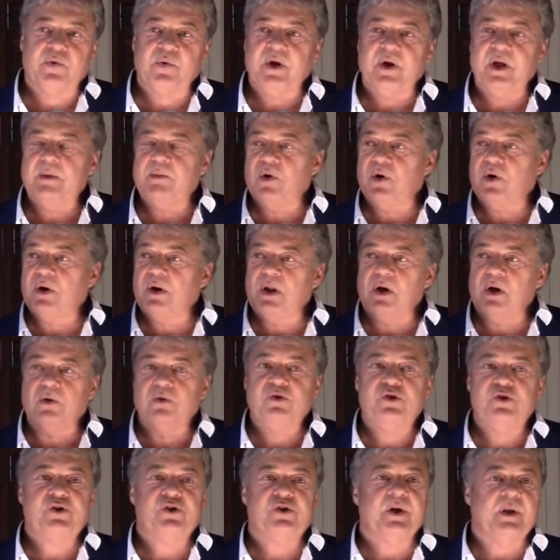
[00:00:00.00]
cream or
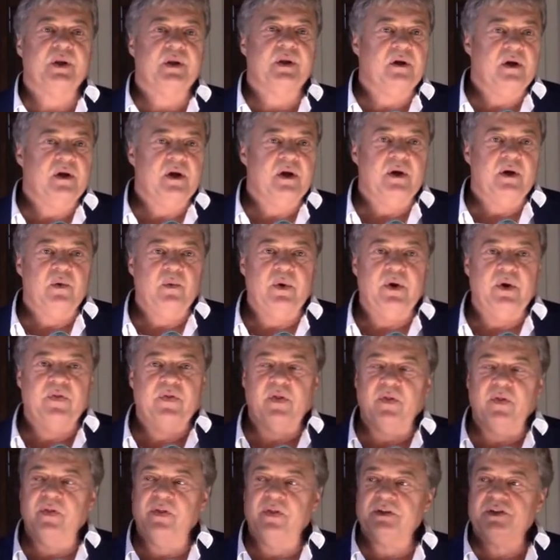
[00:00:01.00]
lotion
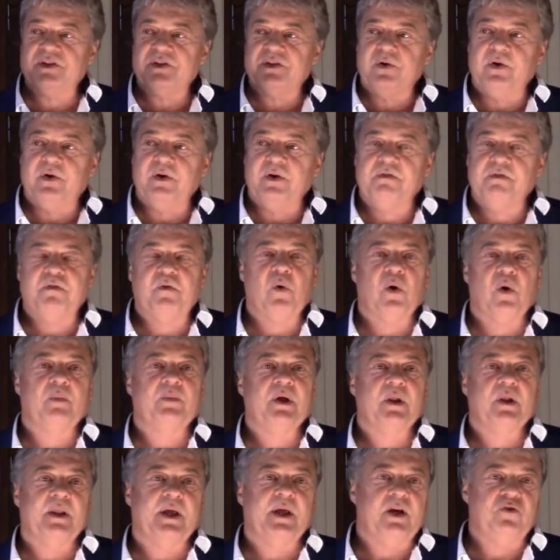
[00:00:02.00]
with this sort of
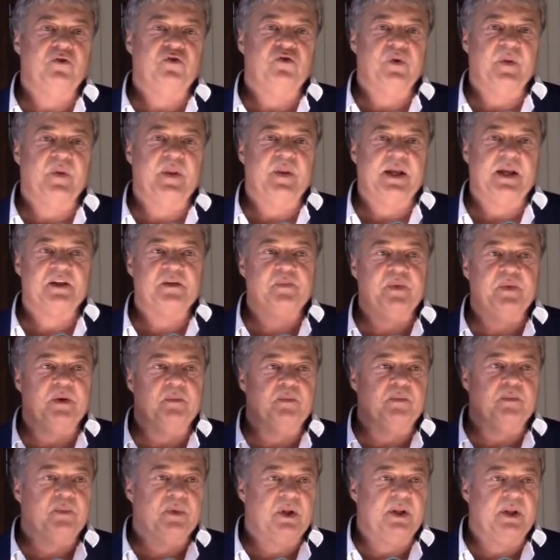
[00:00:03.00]
formulation that's
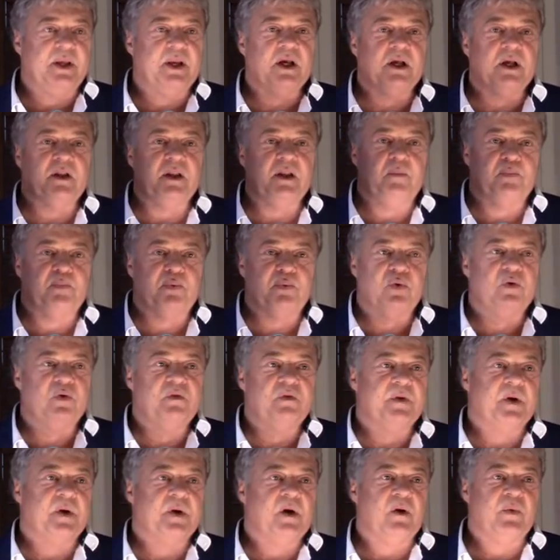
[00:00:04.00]
been clinically
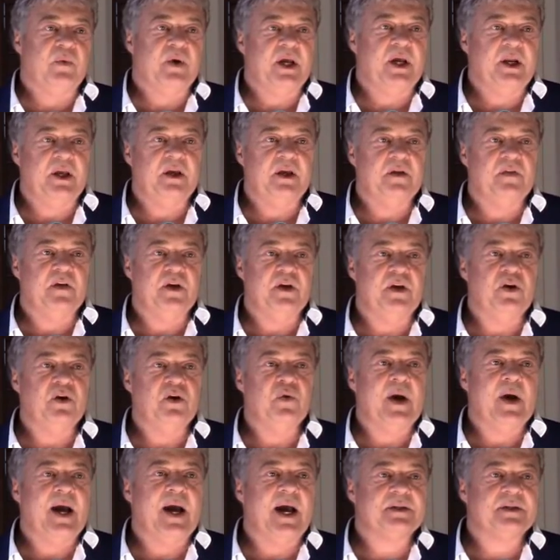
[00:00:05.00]
proven already in the
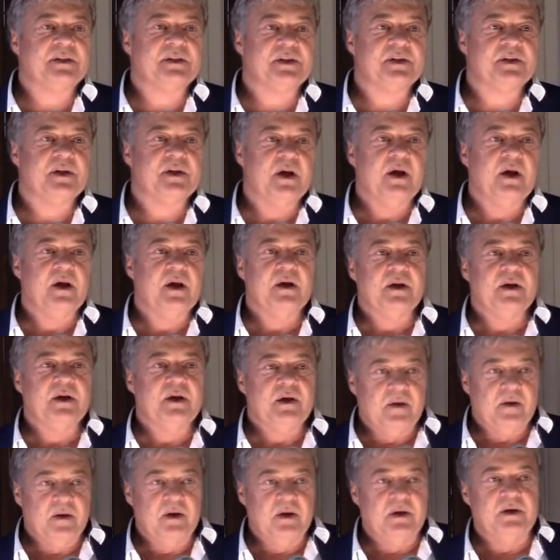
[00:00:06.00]
US,
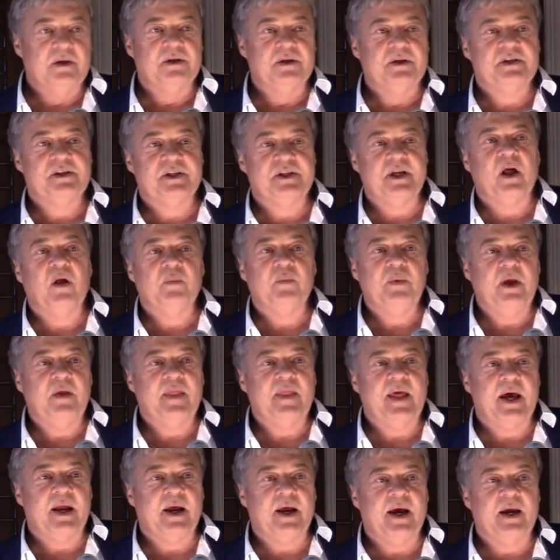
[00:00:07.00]
sell me
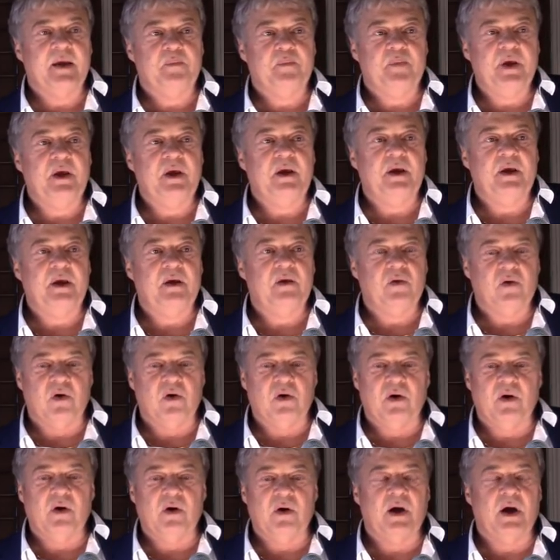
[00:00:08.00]
that IP
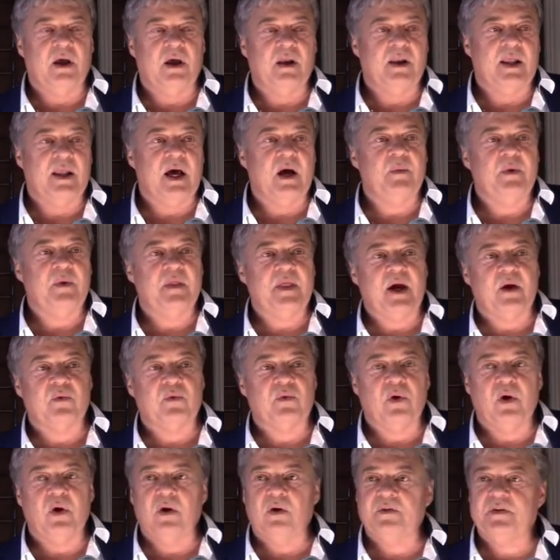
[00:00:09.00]
or allow me
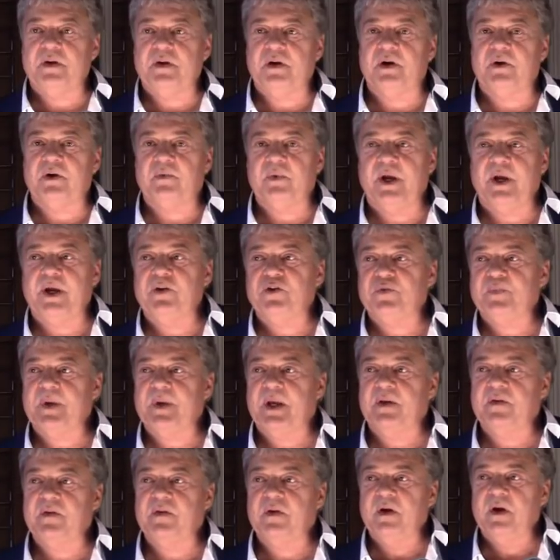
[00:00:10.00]
that royalty
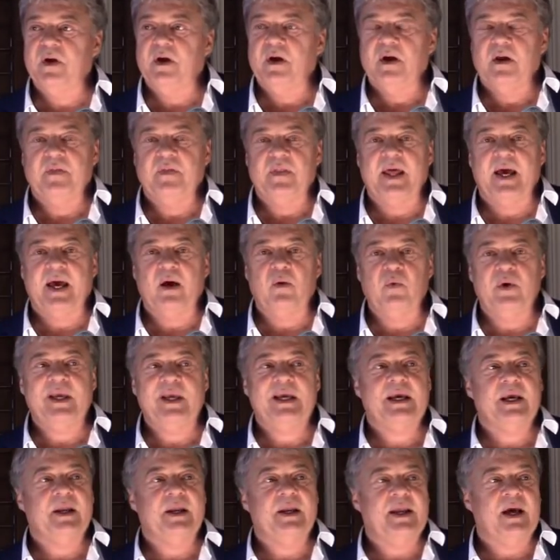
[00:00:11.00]
arrangement that
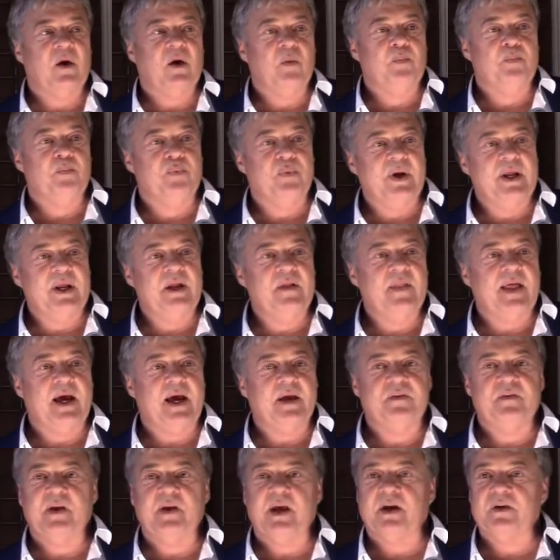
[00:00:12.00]
we can now bring
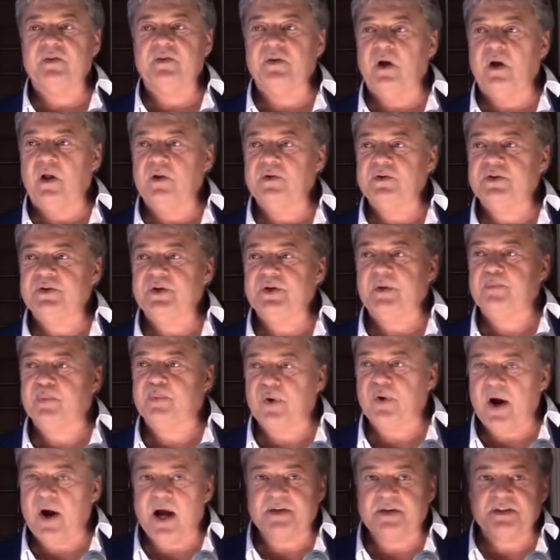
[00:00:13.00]
that technology,
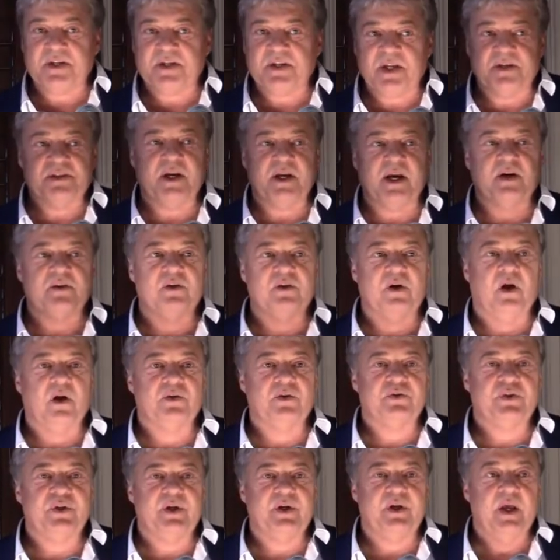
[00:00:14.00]
process
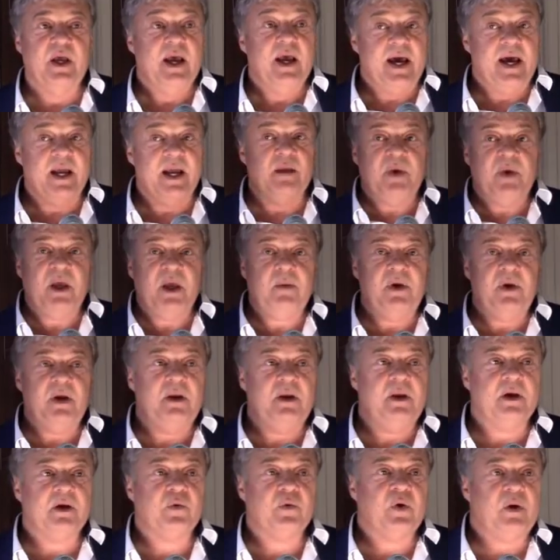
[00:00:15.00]
technology, and it may
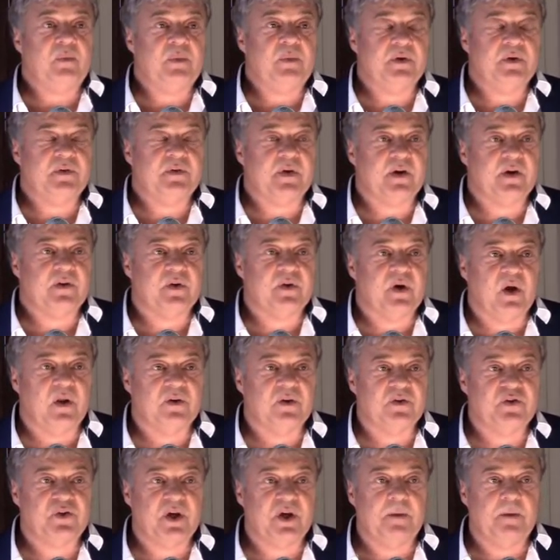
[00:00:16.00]
mean equipment
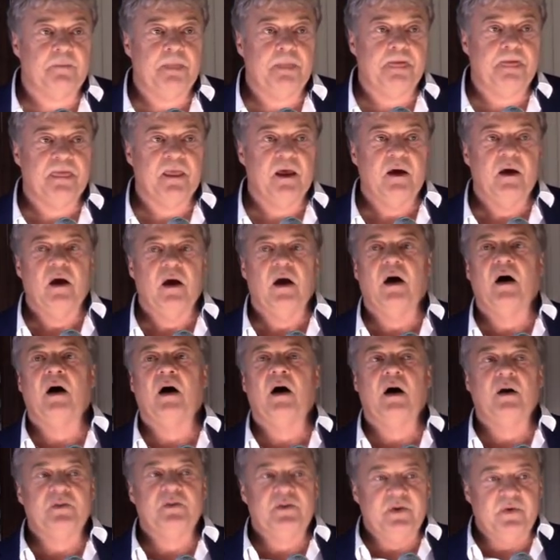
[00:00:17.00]
technology,
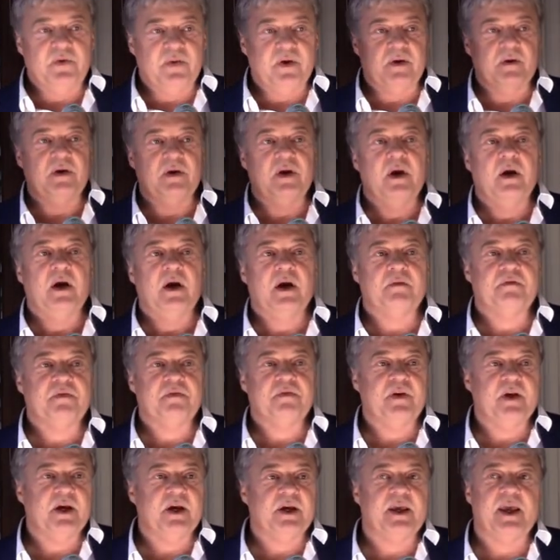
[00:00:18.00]
onto the
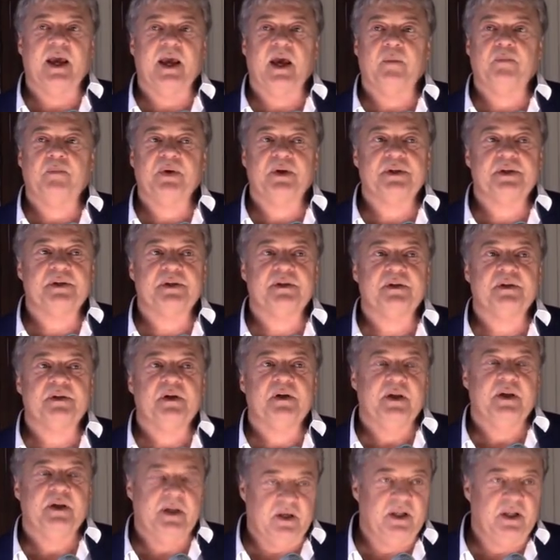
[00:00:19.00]
Aphria campus
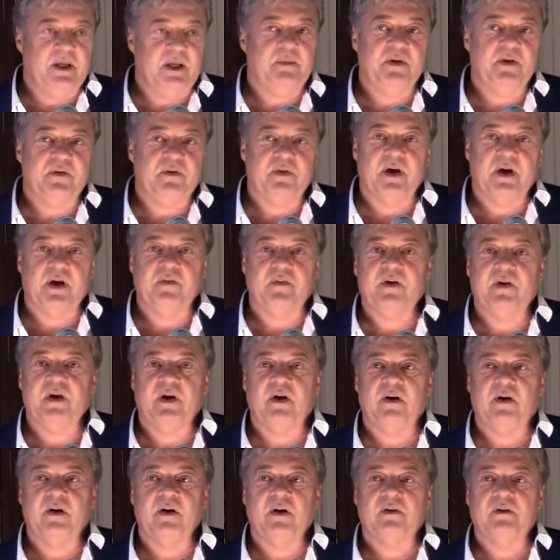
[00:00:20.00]
in Leamington,
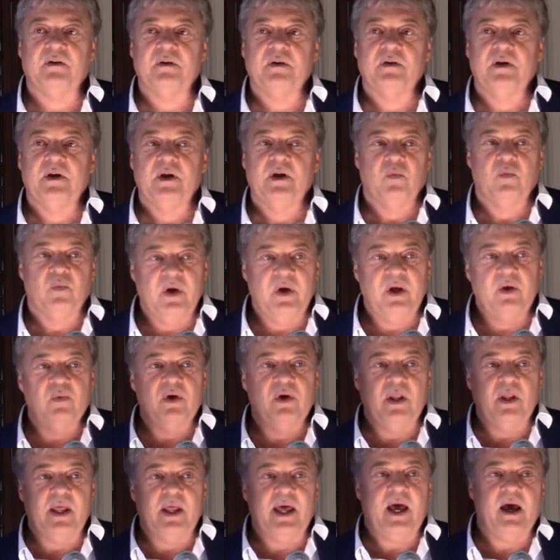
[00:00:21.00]
Ontario. We
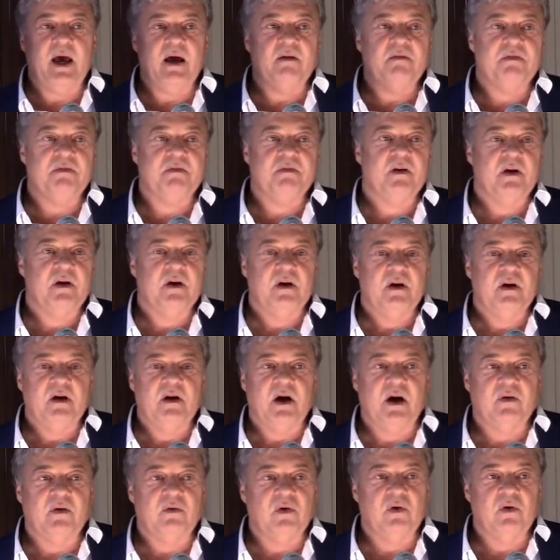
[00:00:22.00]
will have
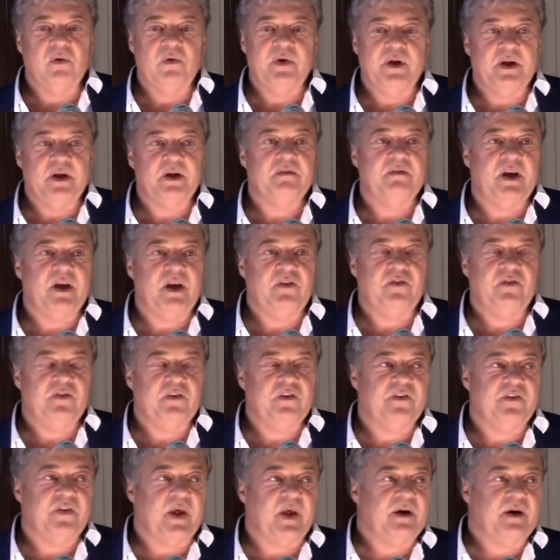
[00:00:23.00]
our own
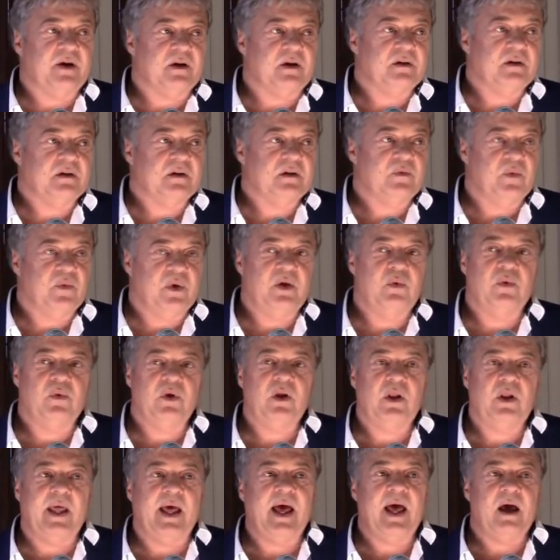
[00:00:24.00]
innovation center. We
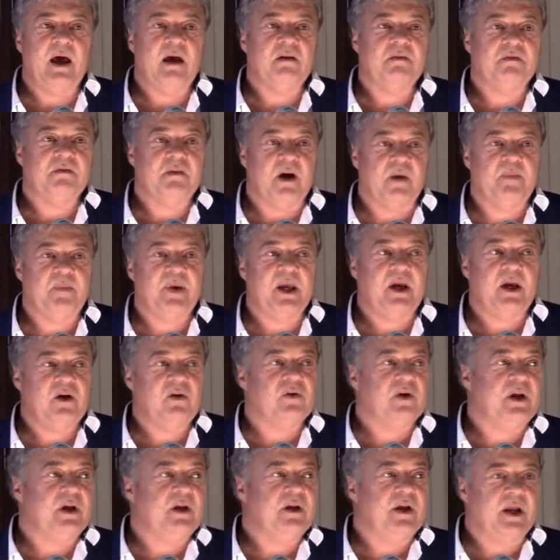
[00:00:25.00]
will have our
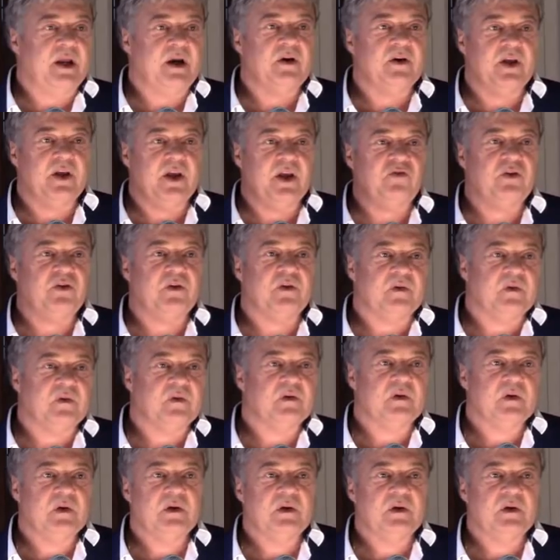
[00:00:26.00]
bakery and our kitchen.